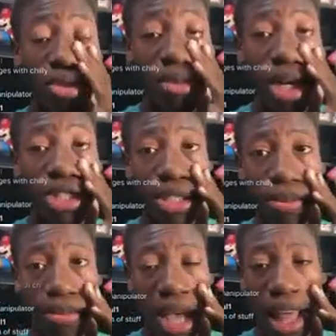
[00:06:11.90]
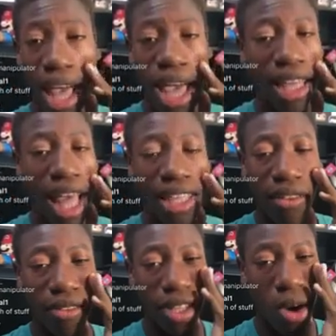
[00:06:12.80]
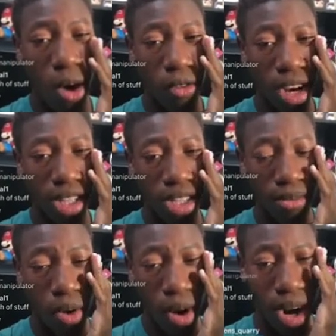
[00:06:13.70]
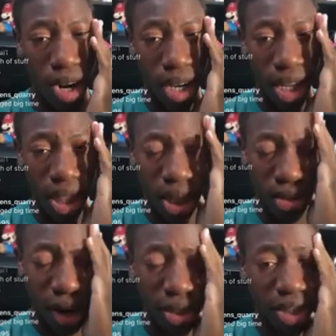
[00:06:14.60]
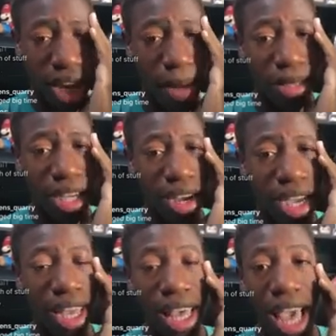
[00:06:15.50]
too much. I'll definitely go over it some more in the director's commentary.